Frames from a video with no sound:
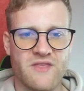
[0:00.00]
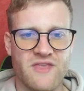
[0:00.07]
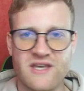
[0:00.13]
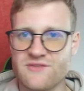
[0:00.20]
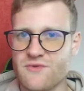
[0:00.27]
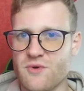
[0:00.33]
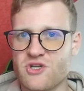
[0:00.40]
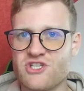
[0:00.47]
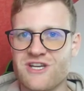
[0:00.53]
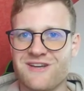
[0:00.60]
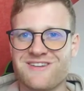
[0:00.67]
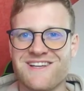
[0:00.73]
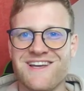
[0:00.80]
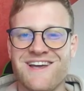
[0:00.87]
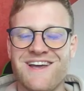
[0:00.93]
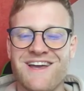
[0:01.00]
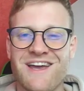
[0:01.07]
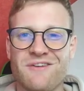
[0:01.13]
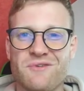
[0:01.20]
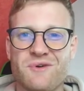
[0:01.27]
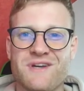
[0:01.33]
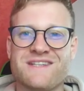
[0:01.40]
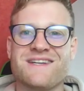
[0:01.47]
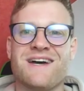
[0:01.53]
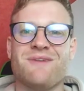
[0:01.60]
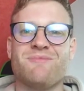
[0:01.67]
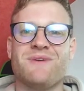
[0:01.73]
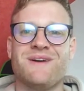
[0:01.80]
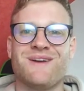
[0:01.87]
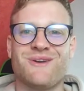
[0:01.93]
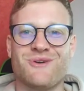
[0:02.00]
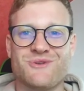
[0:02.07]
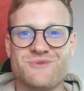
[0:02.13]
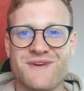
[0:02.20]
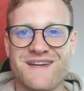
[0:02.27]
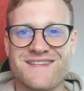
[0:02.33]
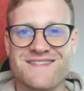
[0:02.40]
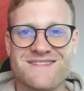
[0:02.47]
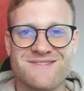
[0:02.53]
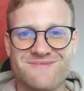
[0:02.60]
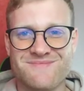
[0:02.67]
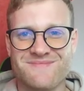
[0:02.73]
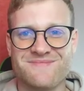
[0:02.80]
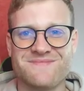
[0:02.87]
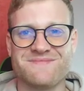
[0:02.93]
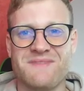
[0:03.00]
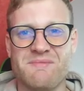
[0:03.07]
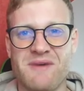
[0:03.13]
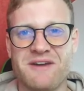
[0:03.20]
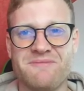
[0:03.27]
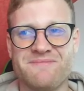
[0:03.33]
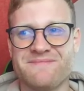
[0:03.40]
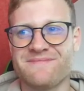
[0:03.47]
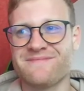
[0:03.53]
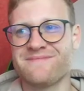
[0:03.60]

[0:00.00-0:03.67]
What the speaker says: Thanks for watching. Have a great time. Good trades. Bye-bye.